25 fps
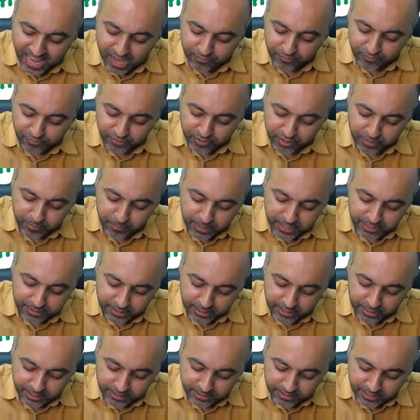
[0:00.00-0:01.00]

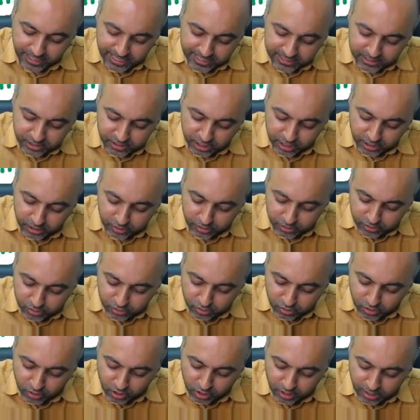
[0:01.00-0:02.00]
amphipathic
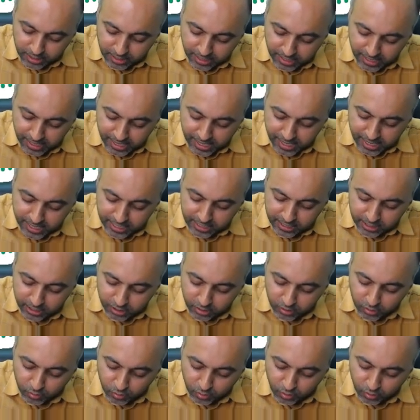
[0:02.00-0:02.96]
triacylglycerol and